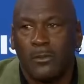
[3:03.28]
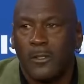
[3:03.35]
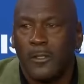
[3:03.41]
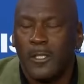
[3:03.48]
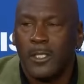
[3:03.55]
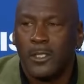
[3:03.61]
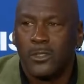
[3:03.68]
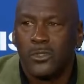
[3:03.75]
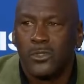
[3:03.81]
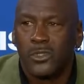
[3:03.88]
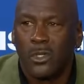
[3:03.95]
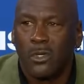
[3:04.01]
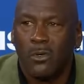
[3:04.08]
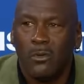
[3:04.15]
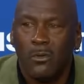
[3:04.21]
ethic and
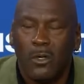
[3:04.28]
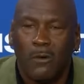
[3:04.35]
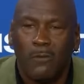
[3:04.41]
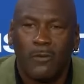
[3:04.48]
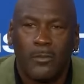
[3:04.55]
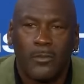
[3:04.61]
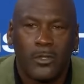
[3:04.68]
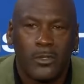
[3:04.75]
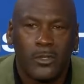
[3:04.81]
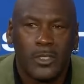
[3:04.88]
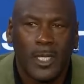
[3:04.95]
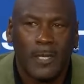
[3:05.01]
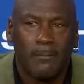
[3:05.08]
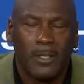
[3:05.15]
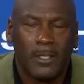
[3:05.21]
competitiveness were
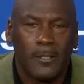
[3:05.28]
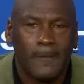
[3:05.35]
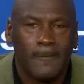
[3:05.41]
legendary, with